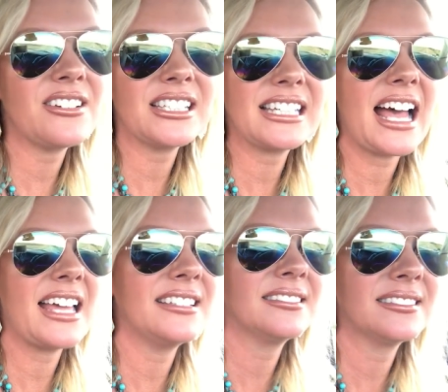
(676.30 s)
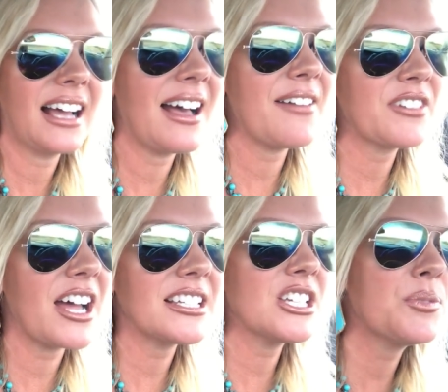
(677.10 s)
nails done. I've
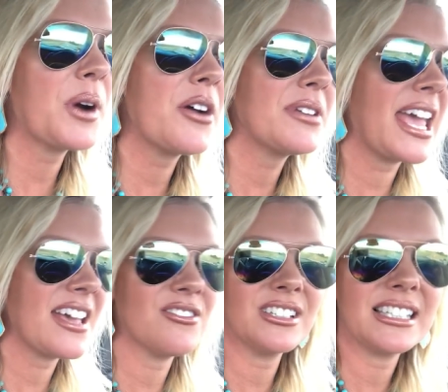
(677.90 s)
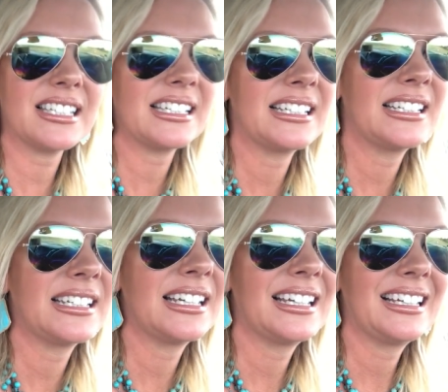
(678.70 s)
got two broke nails.
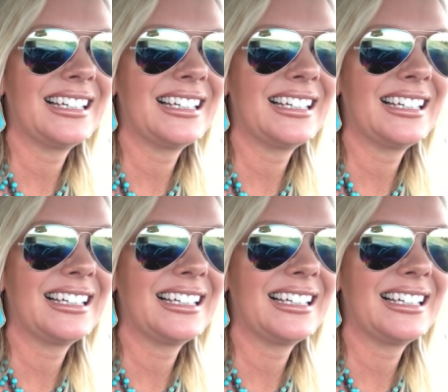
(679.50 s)
What?